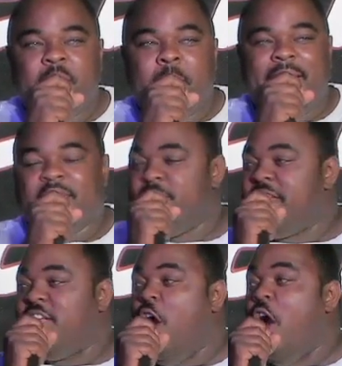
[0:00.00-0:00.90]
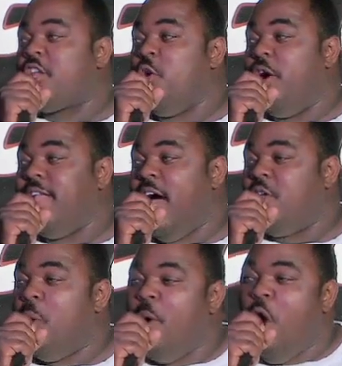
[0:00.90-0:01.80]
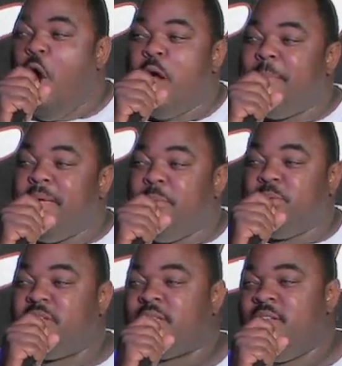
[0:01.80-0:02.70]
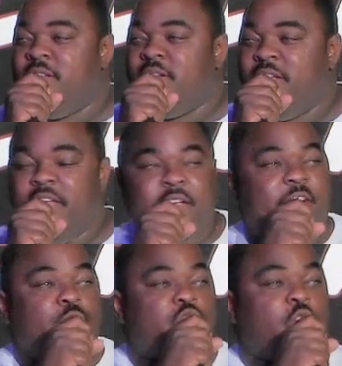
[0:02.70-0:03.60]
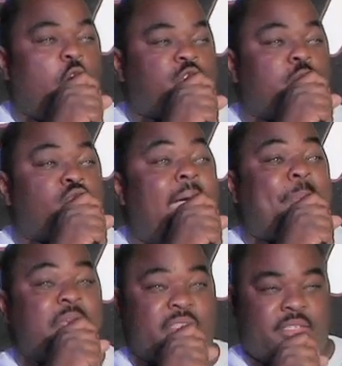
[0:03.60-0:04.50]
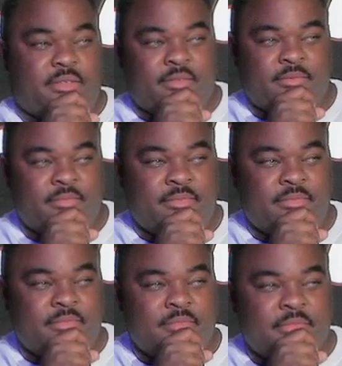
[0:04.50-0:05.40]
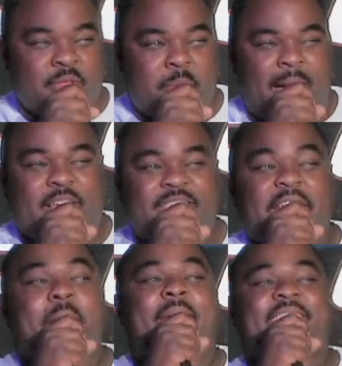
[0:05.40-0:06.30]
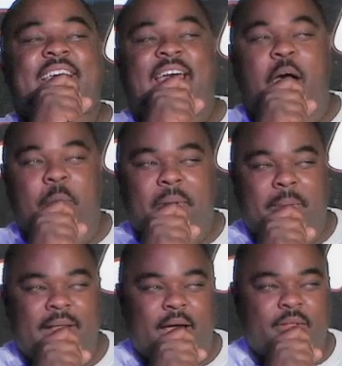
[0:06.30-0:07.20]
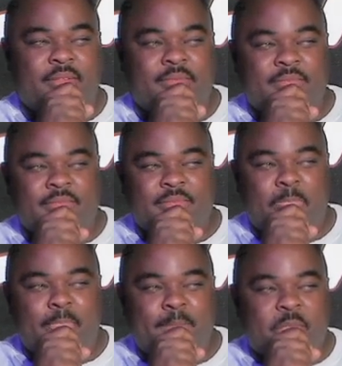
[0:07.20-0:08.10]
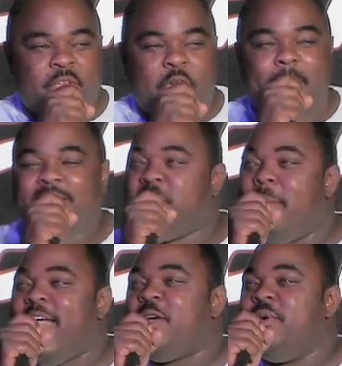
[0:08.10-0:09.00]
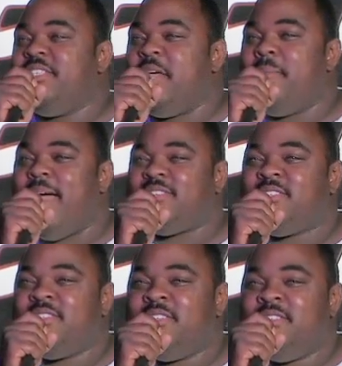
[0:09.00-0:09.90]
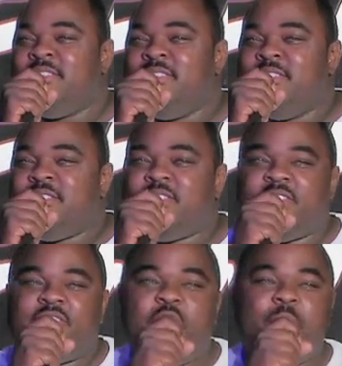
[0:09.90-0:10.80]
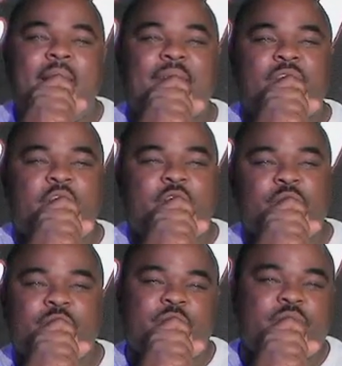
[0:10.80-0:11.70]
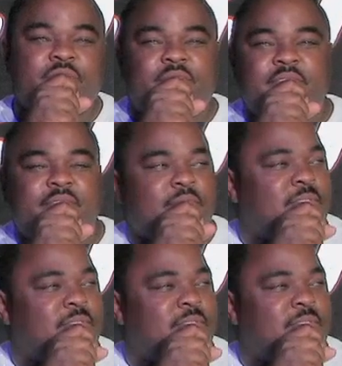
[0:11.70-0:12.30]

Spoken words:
Mike getting ready to get hardcore now. No more R&B music. He ready to do songs with rappers. Mike and DMX got an album coming out. Can you imagine Michael and DMX? So I've learned,